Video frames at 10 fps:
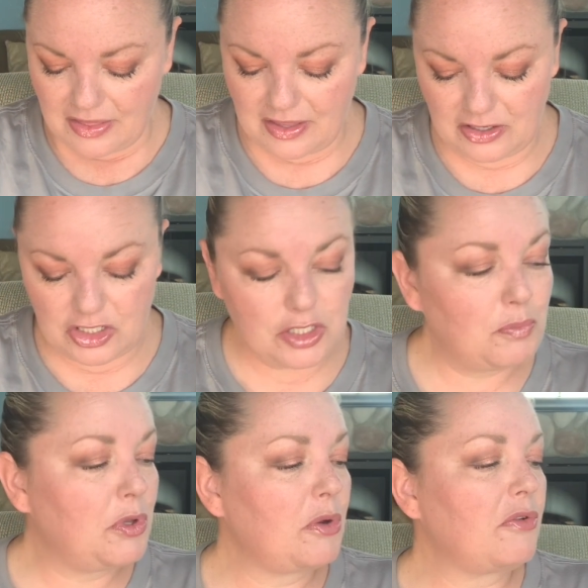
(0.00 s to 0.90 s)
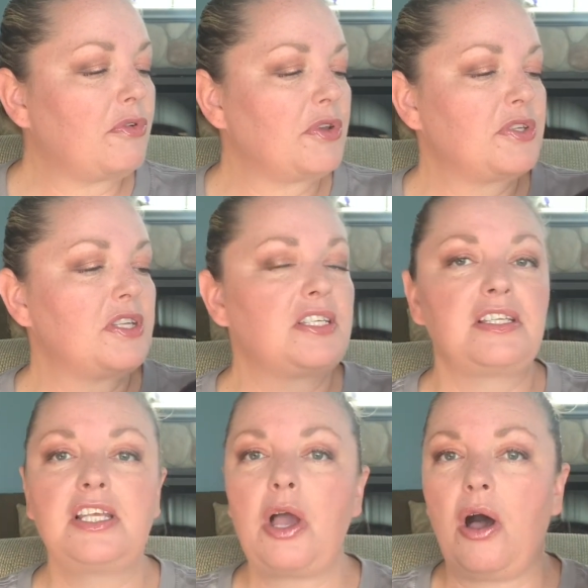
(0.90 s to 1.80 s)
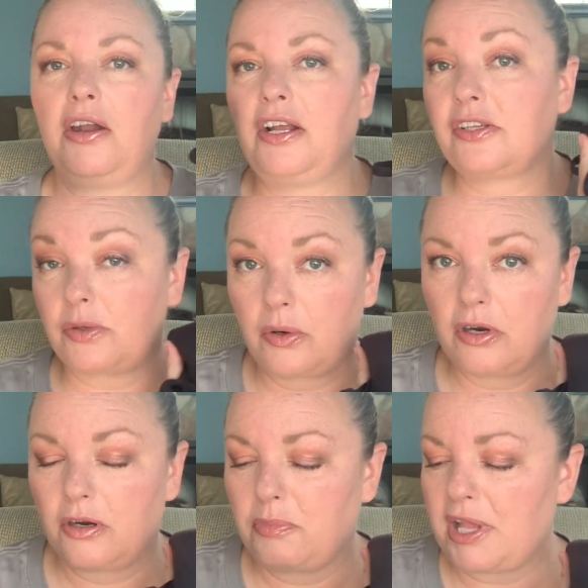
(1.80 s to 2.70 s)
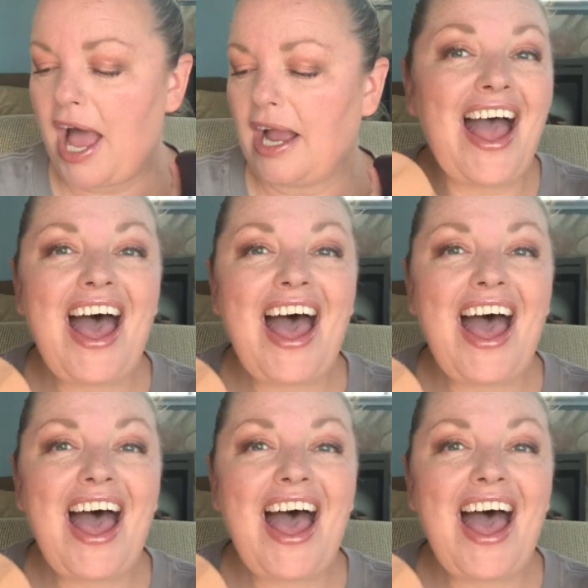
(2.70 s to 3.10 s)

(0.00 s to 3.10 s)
They're just beautiful. So this is the Onyx or her black.